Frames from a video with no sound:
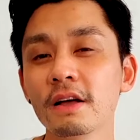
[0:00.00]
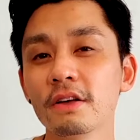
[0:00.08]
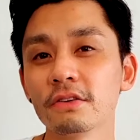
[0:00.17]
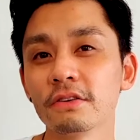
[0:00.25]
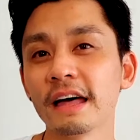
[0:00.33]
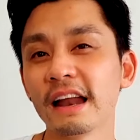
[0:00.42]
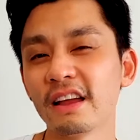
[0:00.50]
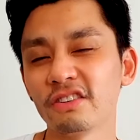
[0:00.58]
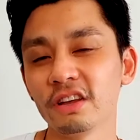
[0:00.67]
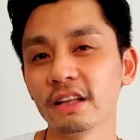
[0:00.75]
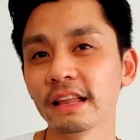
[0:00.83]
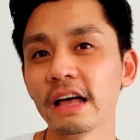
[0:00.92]
So that
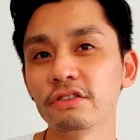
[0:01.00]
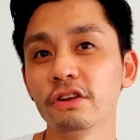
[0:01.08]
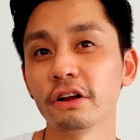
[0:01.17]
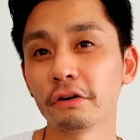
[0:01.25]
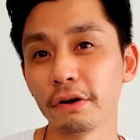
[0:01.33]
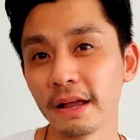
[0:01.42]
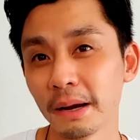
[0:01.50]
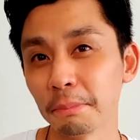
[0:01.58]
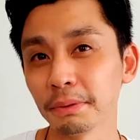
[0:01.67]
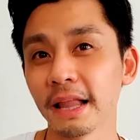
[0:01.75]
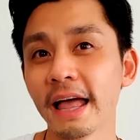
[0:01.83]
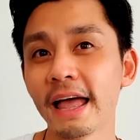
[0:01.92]
actually allows you to create a
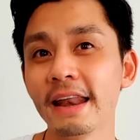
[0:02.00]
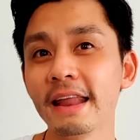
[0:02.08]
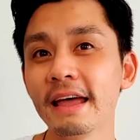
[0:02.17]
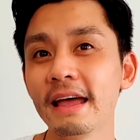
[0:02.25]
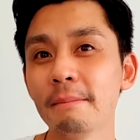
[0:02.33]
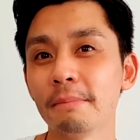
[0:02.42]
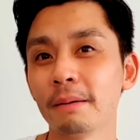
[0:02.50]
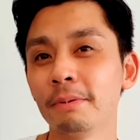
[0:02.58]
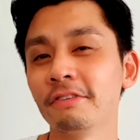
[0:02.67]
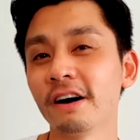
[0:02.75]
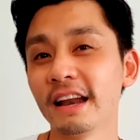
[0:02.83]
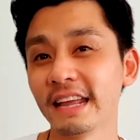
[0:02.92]
plan by
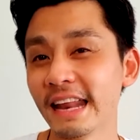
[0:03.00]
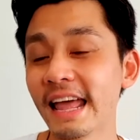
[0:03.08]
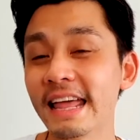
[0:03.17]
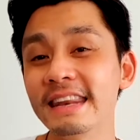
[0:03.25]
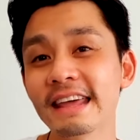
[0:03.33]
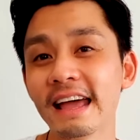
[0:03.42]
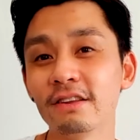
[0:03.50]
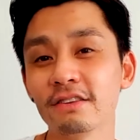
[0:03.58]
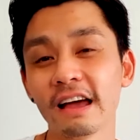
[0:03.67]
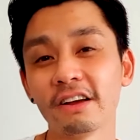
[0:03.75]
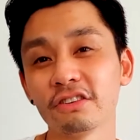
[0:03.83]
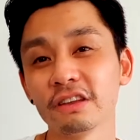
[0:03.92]
providing an end date to
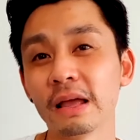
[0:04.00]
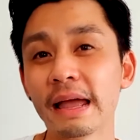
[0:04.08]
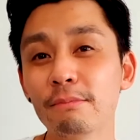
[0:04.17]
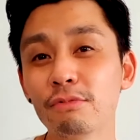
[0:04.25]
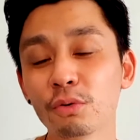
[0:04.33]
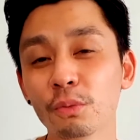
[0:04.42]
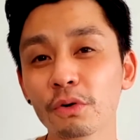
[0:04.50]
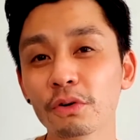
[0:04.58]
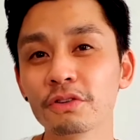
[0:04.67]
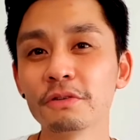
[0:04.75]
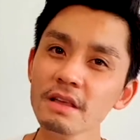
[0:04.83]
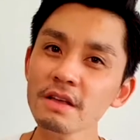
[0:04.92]
actually aim
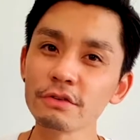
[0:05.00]
towards.